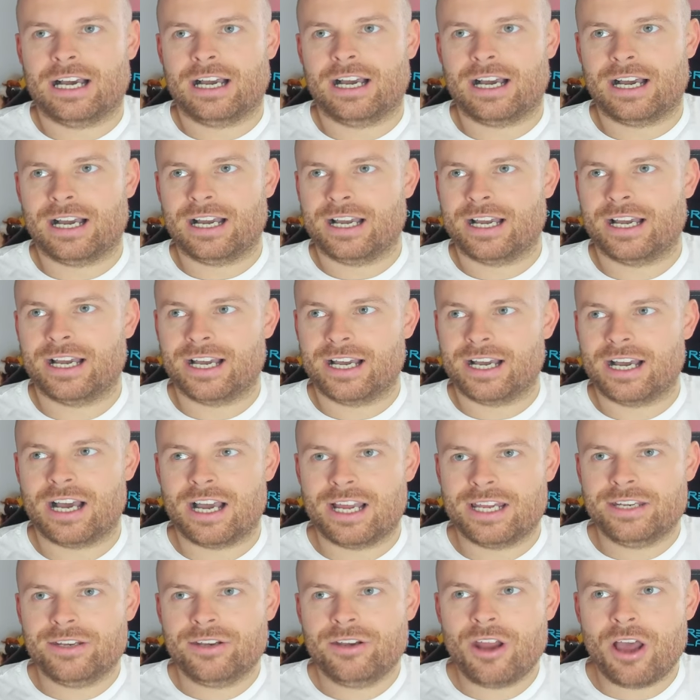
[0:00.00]
I,
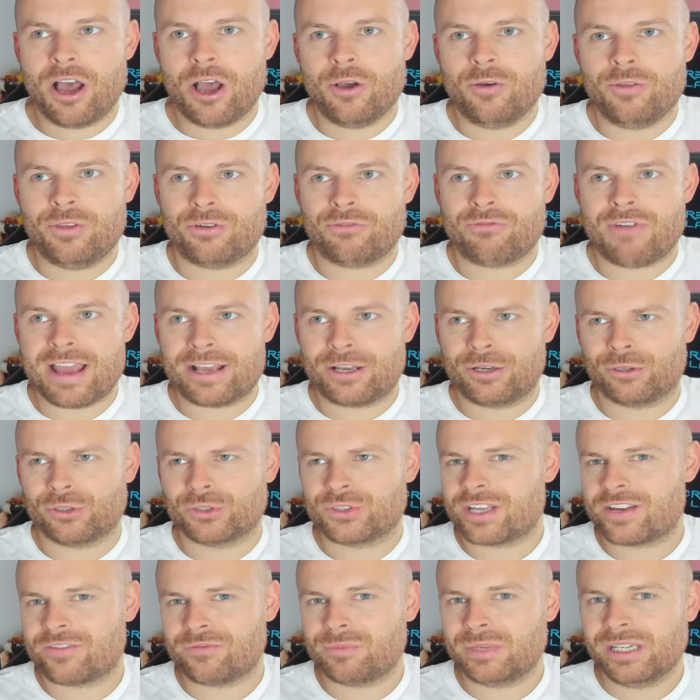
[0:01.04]
I know the
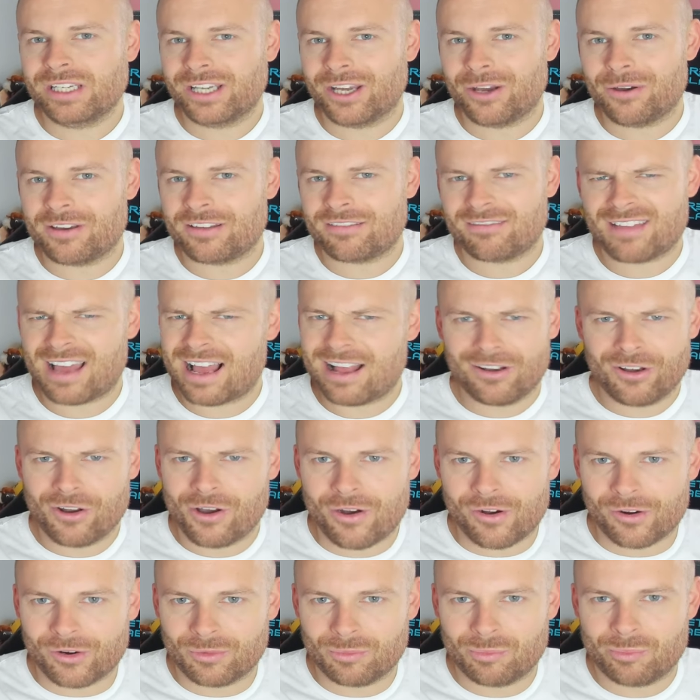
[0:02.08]
records haven't been going that
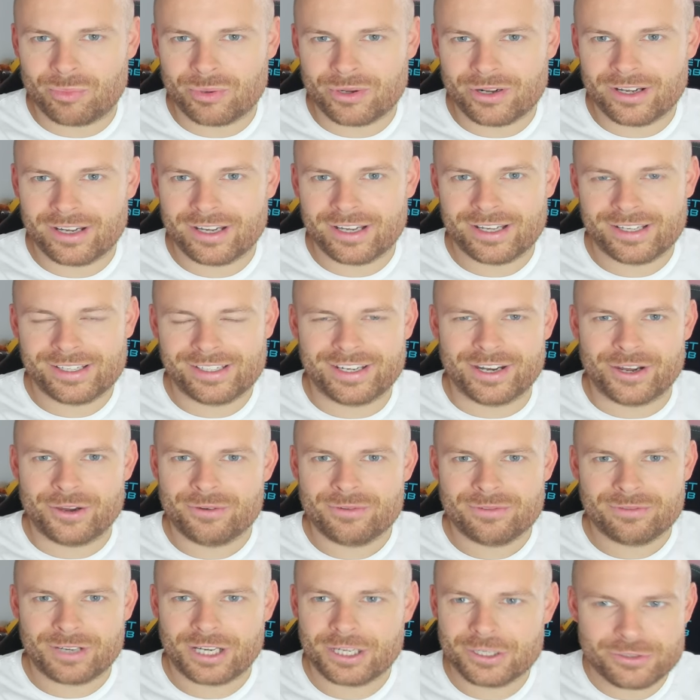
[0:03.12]
long, but you
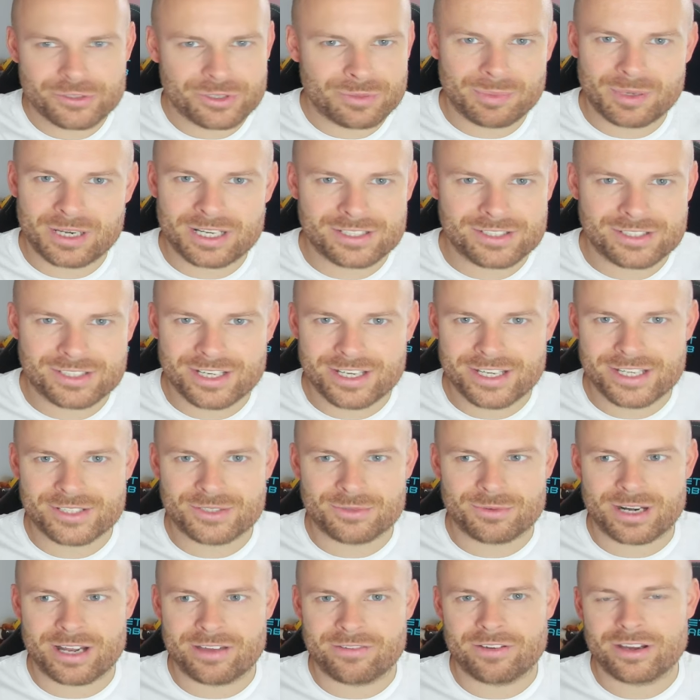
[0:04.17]
know, hundred plus
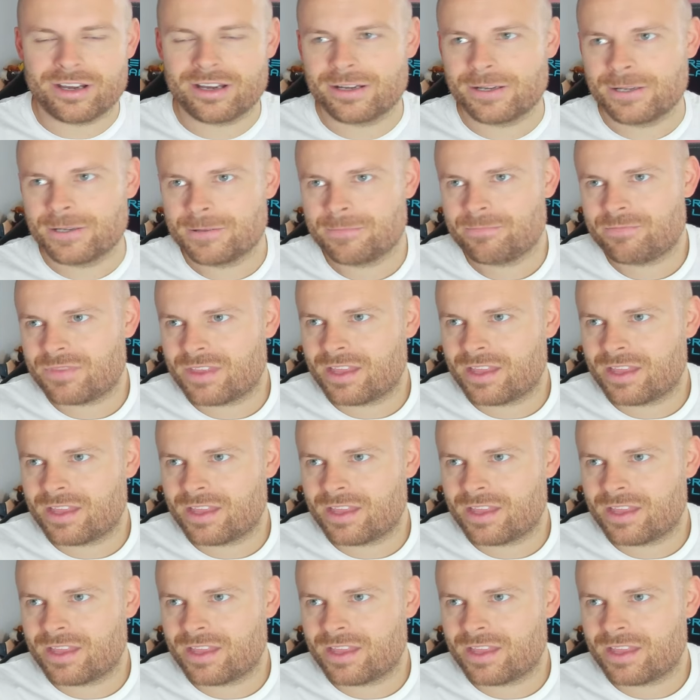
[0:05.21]
years or whatever.